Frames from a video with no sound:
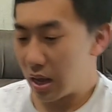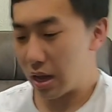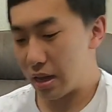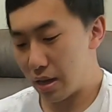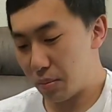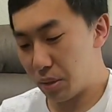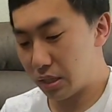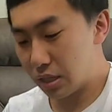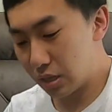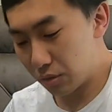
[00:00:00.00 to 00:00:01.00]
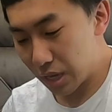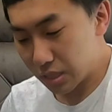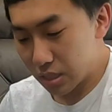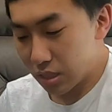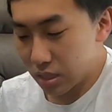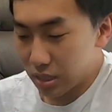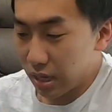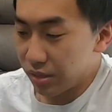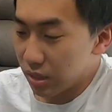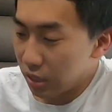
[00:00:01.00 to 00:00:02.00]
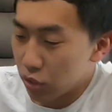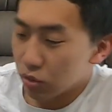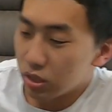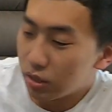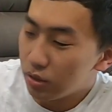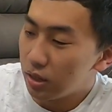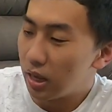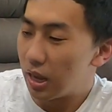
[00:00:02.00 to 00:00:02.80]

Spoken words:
but you know, that's the style that they chose to do,